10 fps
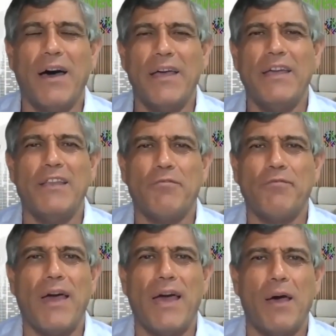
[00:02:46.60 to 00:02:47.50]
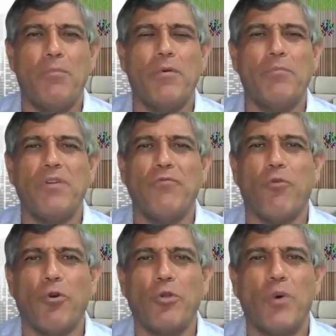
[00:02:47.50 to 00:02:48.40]
in a fab
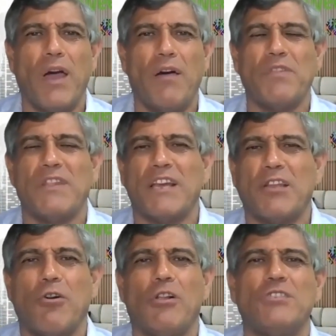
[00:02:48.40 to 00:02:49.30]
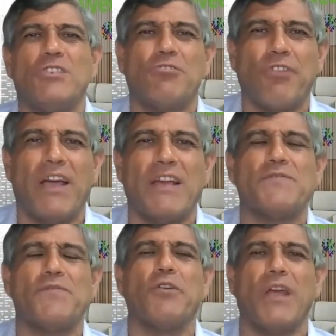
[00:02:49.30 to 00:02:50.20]
before you have the technology
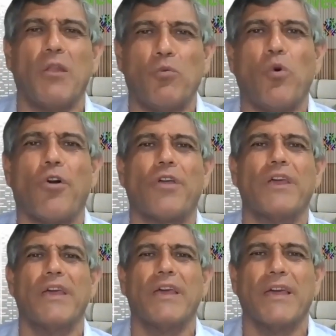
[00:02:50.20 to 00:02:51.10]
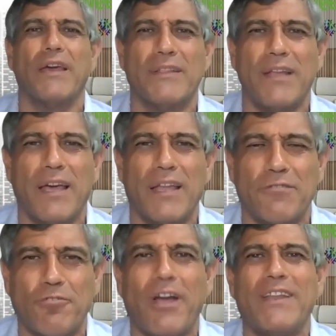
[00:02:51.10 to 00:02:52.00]
transferred and working and
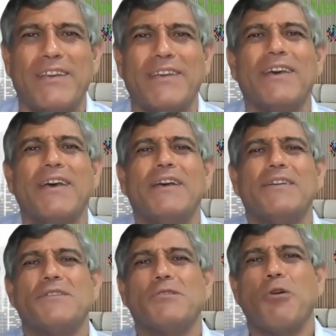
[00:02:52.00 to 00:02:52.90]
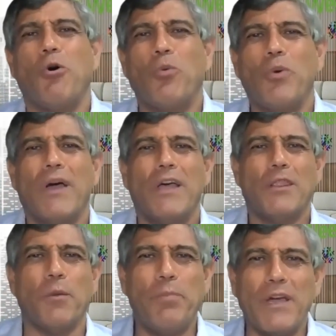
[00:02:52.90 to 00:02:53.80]
ready. So
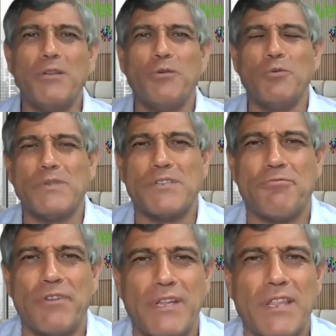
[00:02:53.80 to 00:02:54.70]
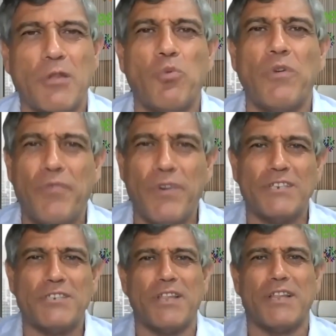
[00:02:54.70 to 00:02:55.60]
the big news is really that we
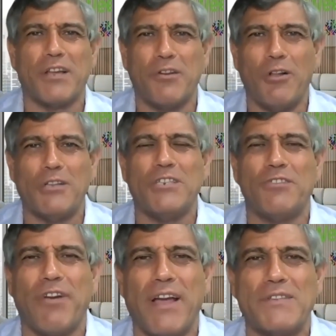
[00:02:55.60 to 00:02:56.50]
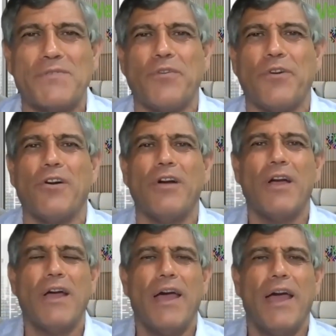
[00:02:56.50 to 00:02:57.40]
finished the technology transfer,
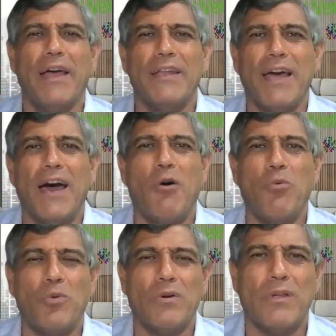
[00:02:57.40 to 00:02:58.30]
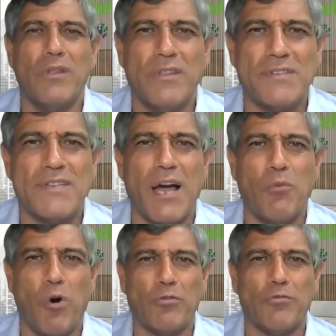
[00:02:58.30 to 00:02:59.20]
and now the
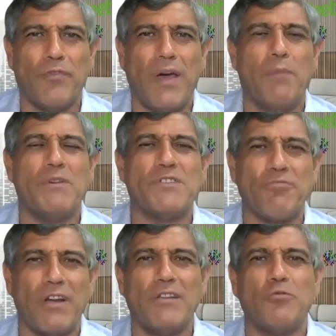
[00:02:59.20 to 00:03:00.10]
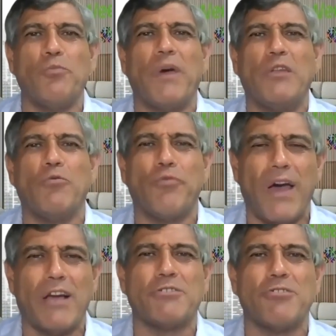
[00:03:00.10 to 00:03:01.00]
Skywater fab is ready to
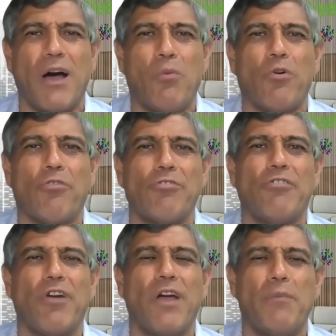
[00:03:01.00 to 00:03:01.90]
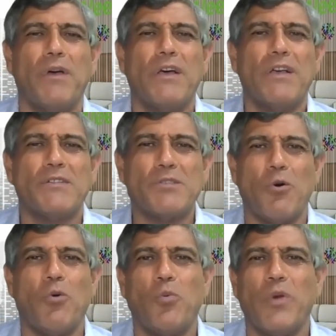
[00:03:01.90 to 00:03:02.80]
manufacture our ReRAM,
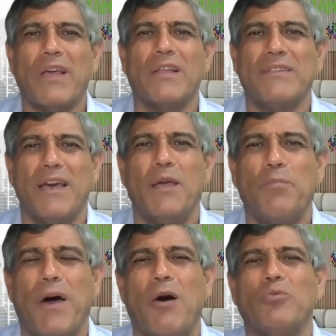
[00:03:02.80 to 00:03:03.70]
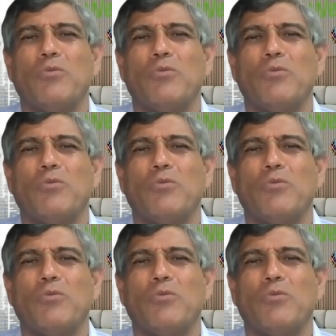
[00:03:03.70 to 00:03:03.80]
so we can tape out